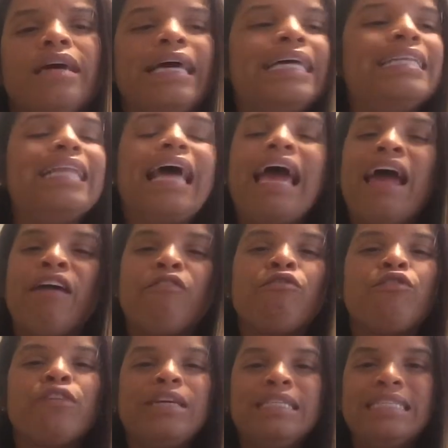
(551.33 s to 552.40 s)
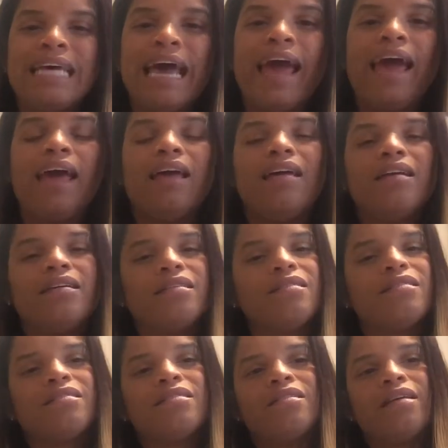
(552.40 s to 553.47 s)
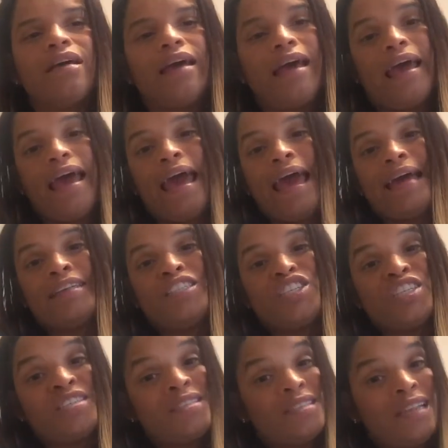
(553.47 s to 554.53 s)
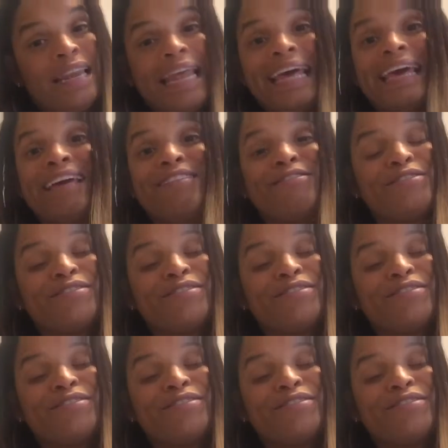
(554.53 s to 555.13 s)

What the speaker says: in every day and just live.